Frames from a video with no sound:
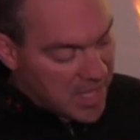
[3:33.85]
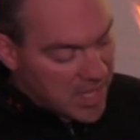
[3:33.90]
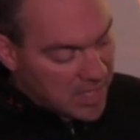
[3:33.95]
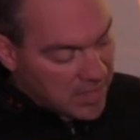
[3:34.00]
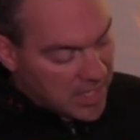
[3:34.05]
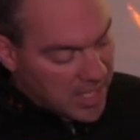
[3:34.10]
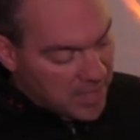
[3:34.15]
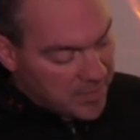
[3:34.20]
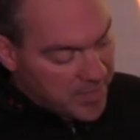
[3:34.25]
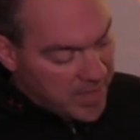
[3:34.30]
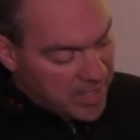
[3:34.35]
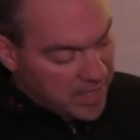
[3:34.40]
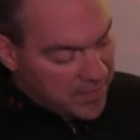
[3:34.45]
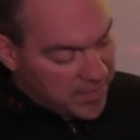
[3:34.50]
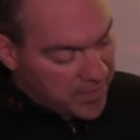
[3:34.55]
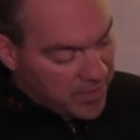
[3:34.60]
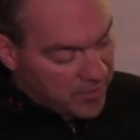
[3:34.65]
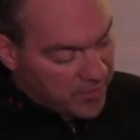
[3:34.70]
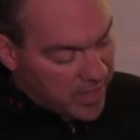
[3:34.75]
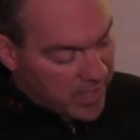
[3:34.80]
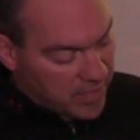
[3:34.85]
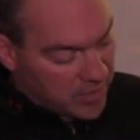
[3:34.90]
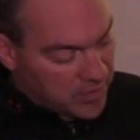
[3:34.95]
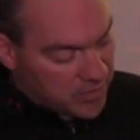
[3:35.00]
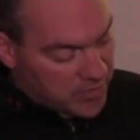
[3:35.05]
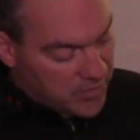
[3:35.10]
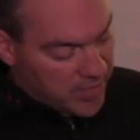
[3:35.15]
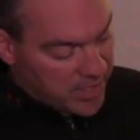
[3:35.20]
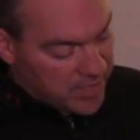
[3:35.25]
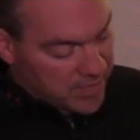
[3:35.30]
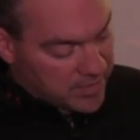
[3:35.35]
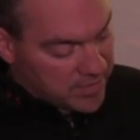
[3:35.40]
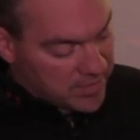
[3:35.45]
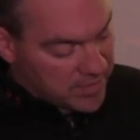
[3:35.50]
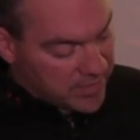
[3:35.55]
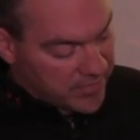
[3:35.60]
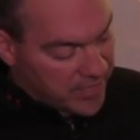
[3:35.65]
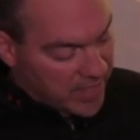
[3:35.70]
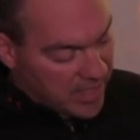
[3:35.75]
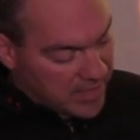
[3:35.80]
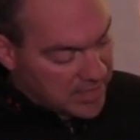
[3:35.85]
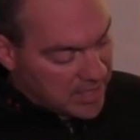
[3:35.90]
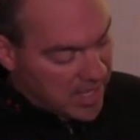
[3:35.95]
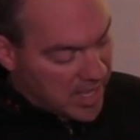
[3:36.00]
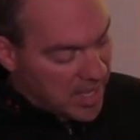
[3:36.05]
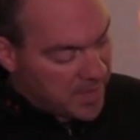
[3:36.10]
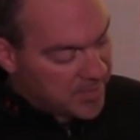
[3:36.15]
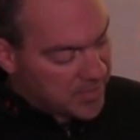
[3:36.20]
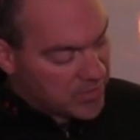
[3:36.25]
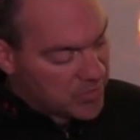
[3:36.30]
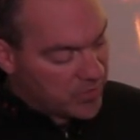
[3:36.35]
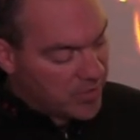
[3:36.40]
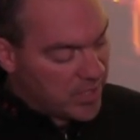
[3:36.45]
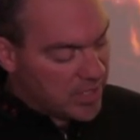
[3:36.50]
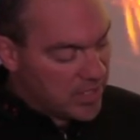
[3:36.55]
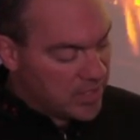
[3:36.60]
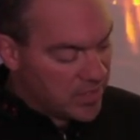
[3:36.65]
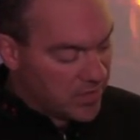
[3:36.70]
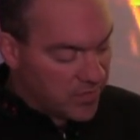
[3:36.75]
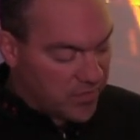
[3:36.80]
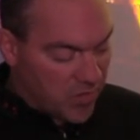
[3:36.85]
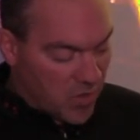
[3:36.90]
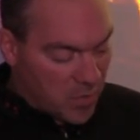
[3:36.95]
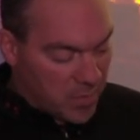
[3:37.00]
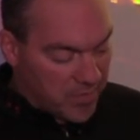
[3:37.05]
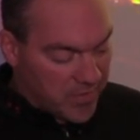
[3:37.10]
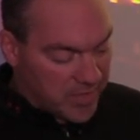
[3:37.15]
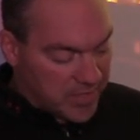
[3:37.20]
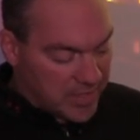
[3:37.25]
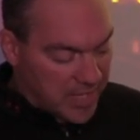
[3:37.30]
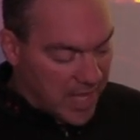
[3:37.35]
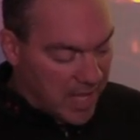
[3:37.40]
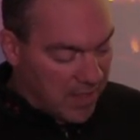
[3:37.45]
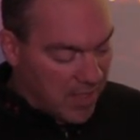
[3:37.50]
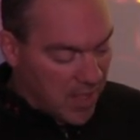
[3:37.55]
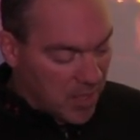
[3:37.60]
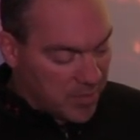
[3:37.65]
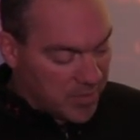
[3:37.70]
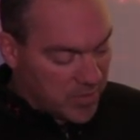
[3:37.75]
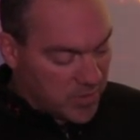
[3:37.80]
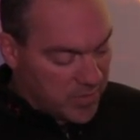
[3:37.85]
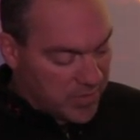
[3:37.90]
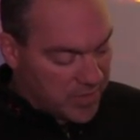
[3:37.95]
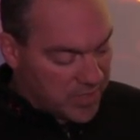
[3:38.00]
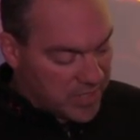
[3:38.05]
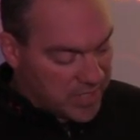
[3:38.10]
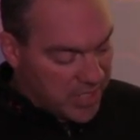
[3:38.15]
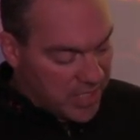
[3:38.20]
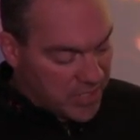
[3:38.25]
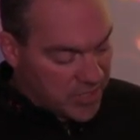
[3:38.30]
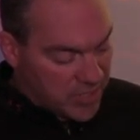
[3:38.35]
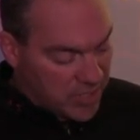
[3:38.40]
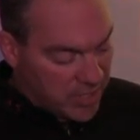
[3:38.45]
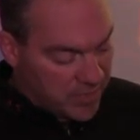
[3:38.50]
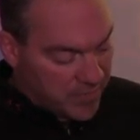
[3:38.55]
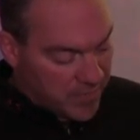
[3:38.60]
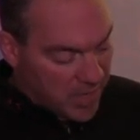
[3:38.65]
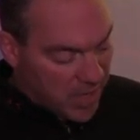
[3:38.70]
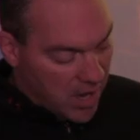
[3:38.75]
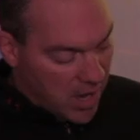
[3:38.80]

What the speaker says: Like many theoretical treatises of that time, it's written in the form of a dialogue between the teacher,